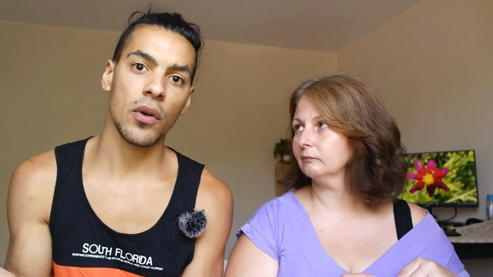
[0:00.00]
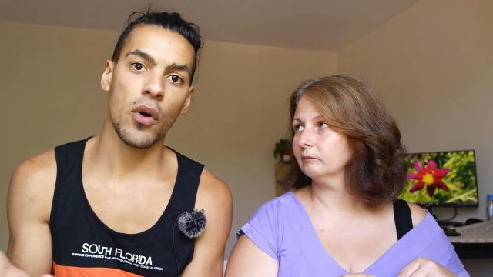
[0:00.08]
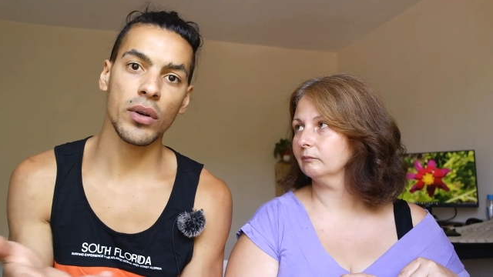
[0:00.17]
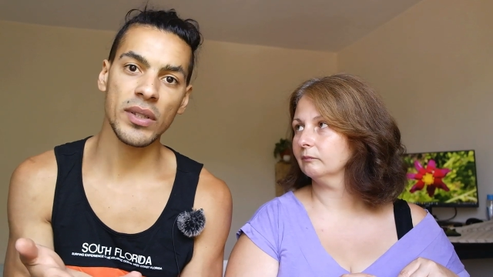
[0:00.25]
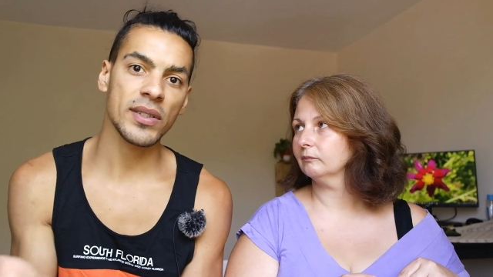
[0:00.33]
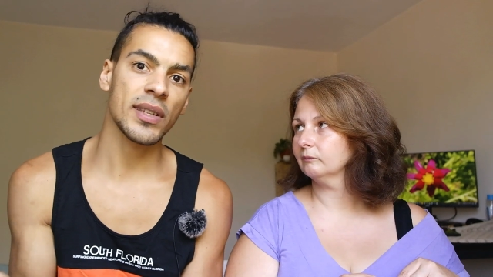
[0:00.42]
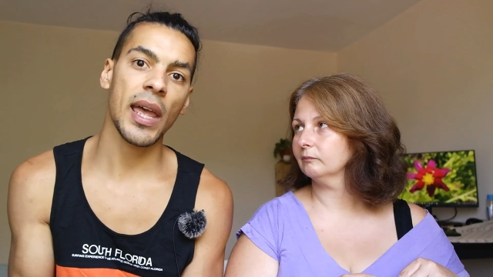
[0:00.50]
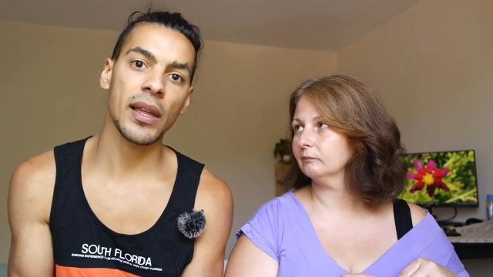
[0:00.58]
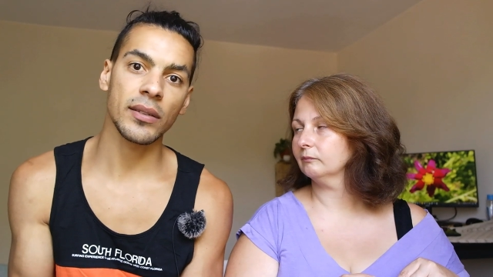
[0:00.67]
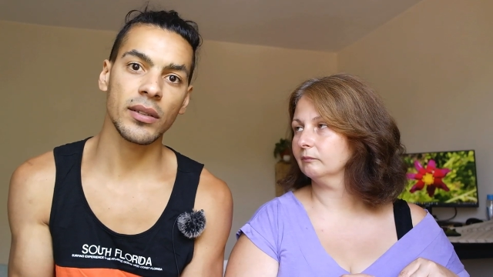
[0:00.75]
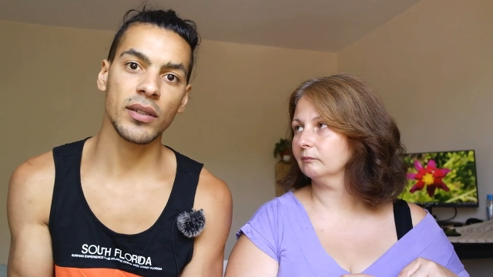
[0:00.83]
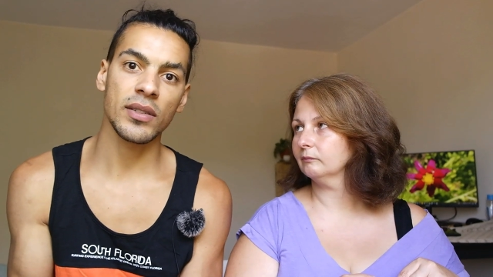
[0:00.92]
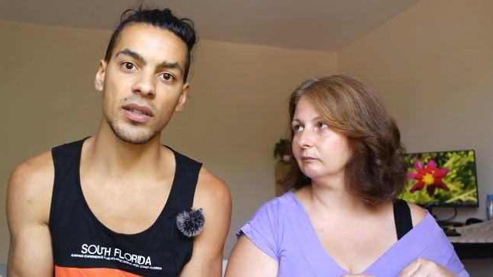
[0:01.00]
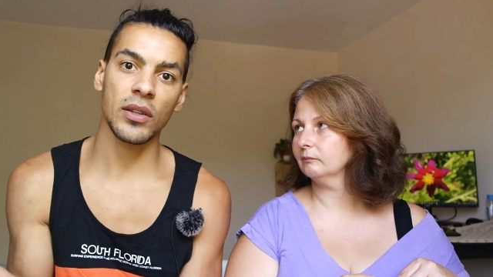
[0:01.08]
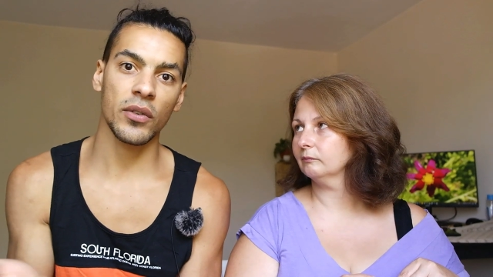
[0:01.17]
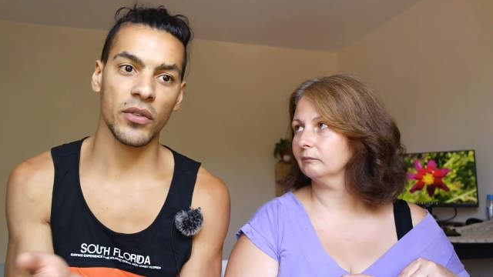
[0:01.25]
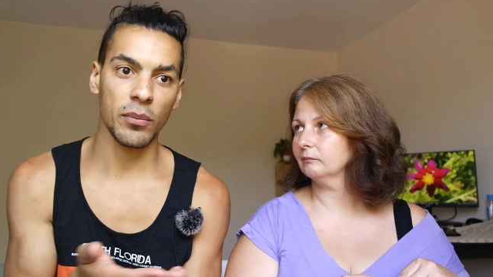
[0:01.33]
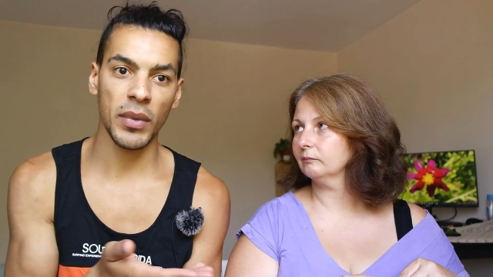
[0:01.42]
Speaker 1: on sand instead
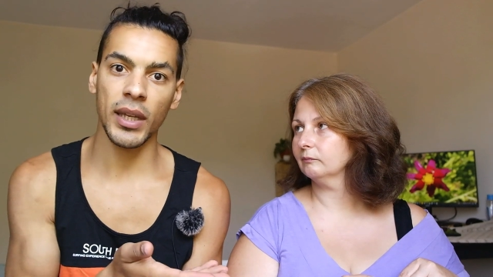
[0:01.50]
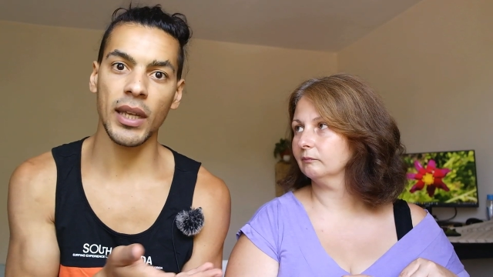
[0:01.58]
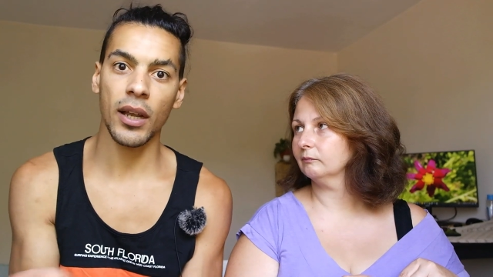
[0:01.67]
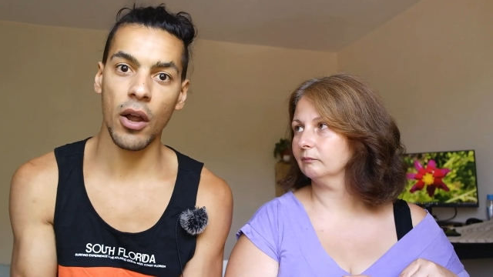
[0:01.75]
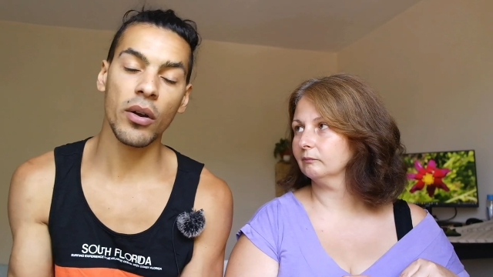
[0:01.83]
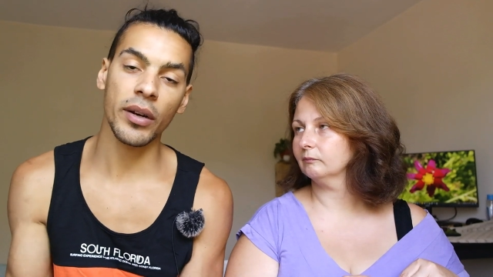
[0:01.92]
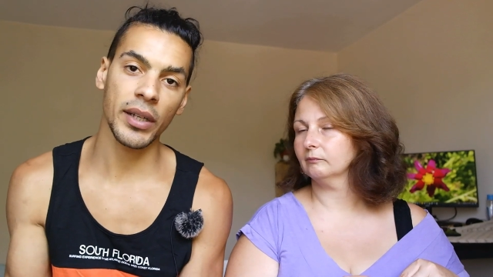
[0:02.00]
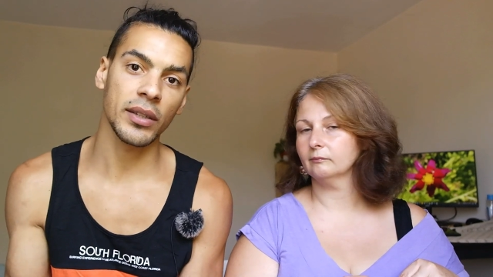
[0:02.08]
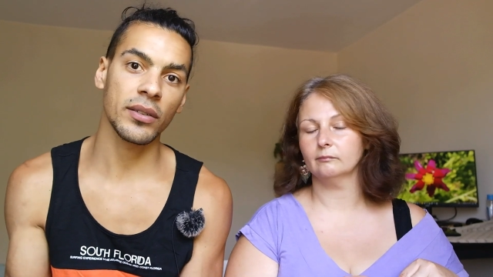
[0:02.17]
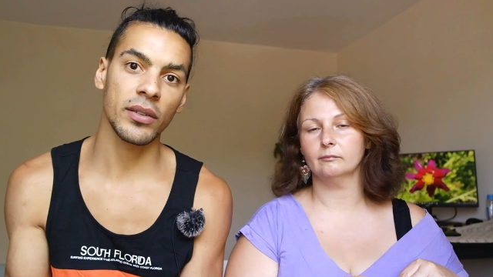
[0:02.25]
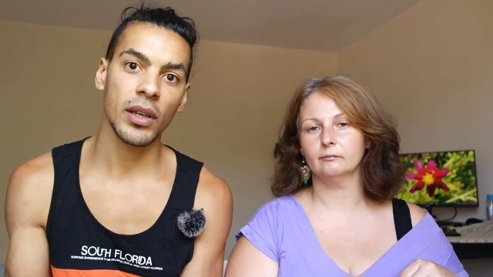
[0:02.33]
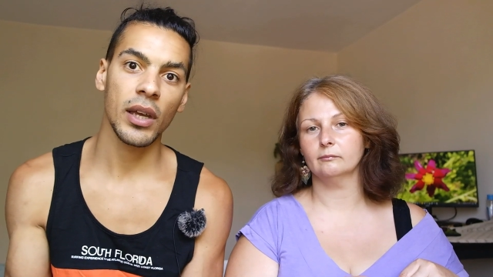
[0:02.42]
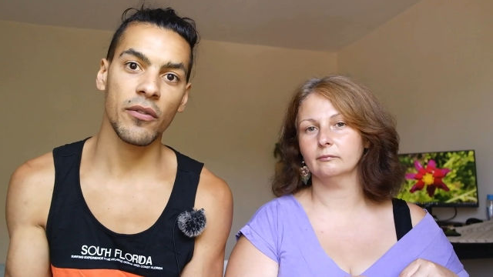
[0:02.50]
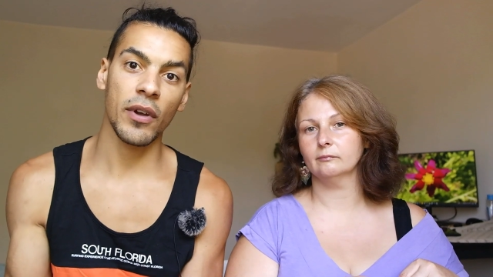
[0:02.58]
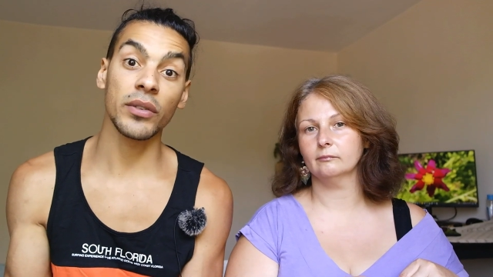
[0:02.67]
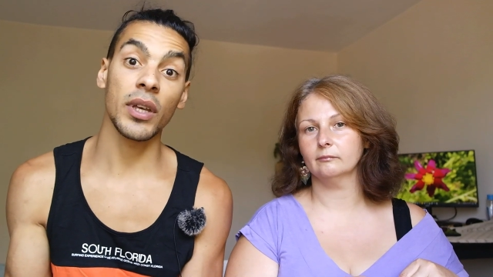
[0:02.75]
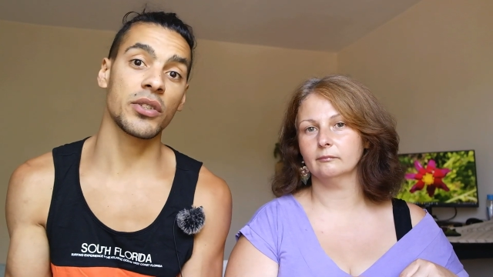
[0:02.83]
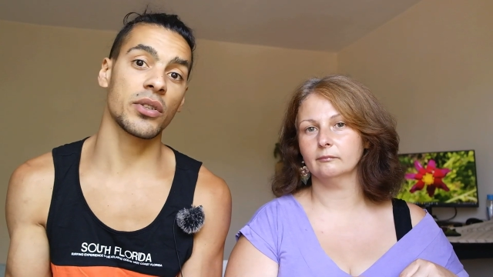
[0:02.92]
of making concrete
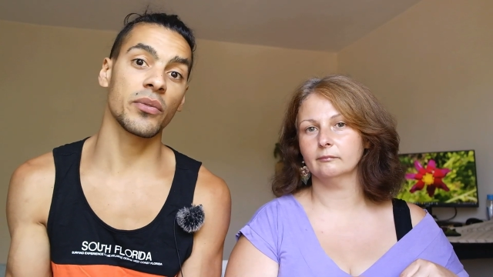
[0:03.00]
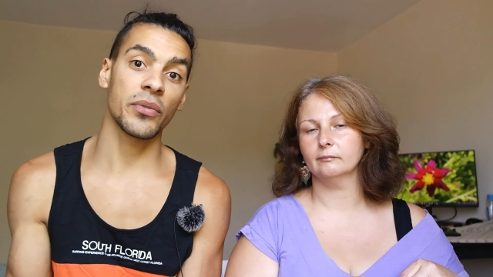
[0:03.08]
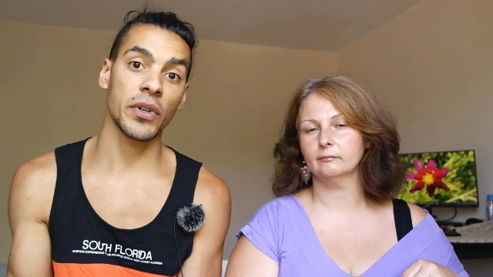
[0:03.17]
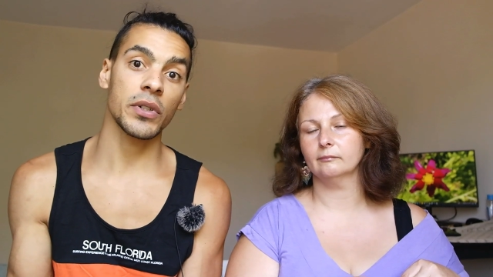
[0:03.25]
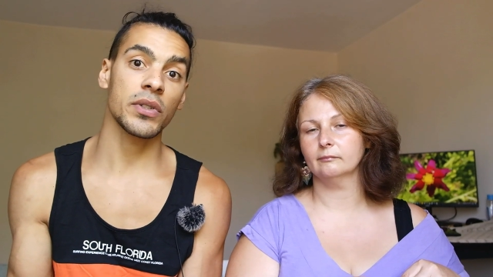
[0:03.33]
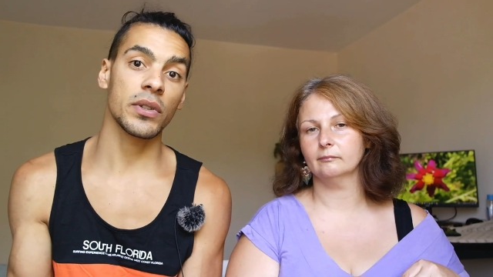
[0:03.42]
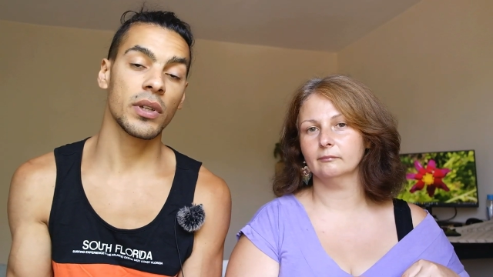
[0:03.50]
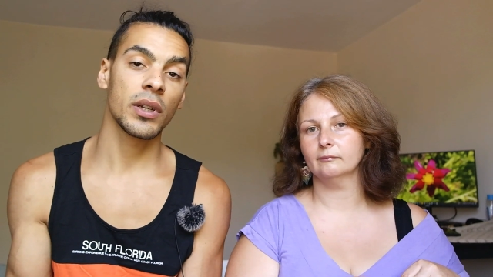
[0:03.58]
foundation first.